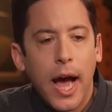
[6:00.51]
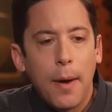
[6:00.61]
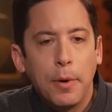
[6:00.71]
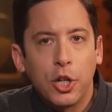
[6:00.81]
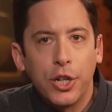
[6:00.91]

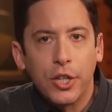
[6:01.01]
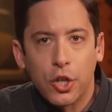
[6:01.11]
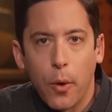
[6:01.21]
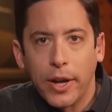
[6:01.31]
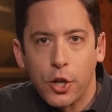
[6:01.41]
Uh, but she is
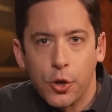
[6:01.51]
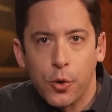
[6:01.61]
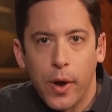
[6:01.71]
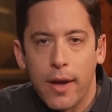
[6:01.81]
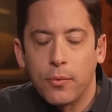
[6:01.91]
going
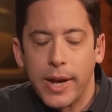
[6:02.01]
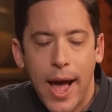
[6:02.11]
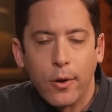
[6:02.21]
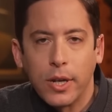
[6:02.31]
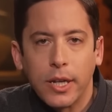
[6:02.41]
to. Every
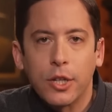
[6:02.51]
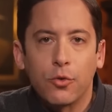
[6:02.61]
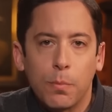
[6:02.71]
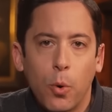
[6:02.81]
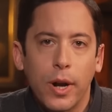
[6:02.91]
outlet
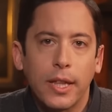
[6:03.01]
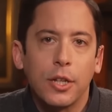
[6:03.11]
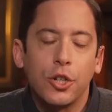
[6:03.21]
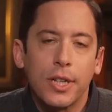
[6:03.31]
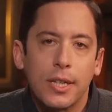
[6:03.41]
is reporting
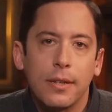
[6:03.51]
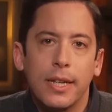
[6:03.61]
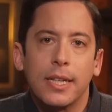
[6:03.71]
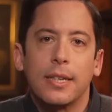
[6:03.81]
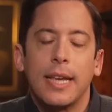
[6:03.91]
that she is,
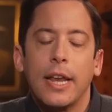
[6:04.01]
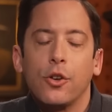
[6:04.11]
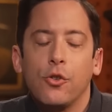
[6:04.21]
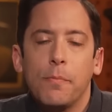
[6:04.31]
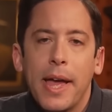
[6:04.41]
is
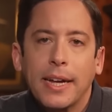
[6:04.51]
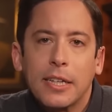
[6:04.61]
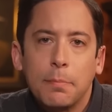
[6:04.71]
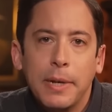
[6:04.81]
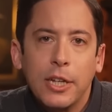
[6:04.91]
set to make a
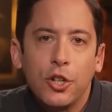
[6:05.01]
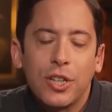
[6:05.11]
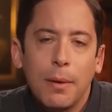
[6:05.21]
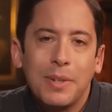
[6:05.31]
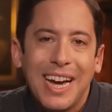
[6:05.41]
speech
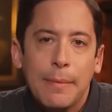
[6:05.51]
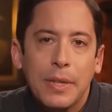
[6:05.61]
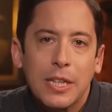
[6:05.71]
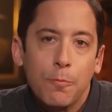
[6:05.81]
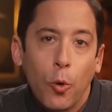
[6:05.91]
sometime
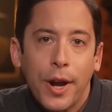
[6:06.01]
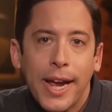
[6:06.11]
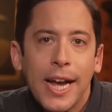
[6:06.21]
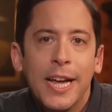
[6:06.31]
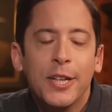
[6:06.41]
this morning.